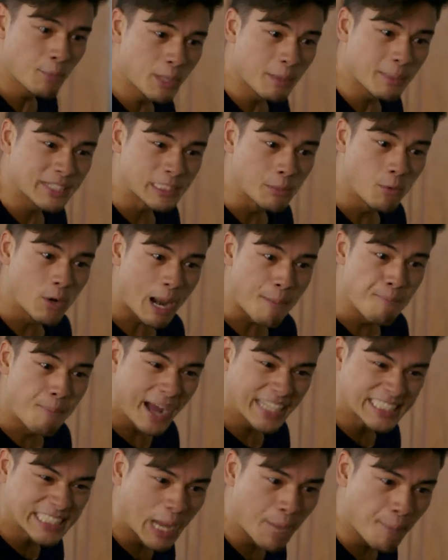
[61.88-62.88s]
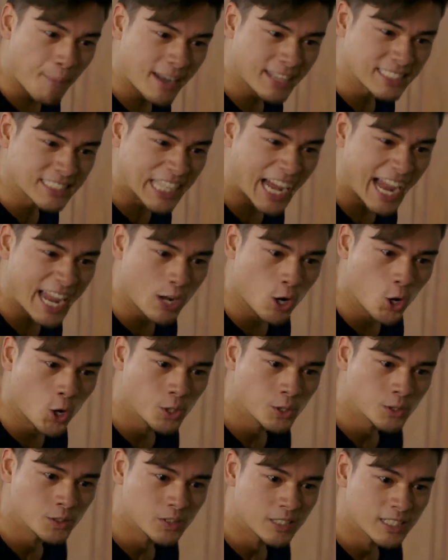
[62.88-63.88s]
I know that ever since we were little
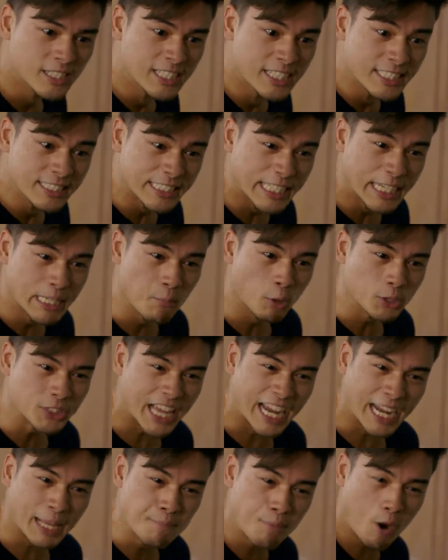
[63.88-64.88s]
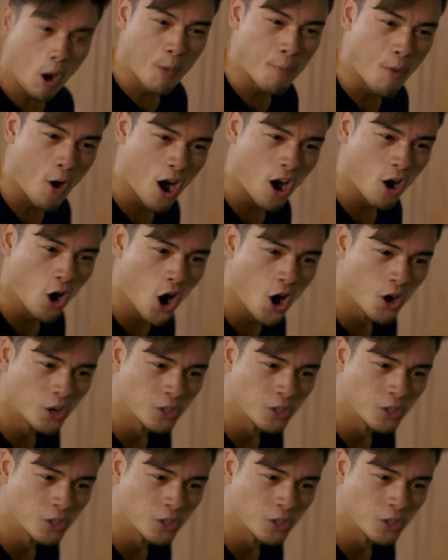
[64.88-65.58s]
kids, you always treated me like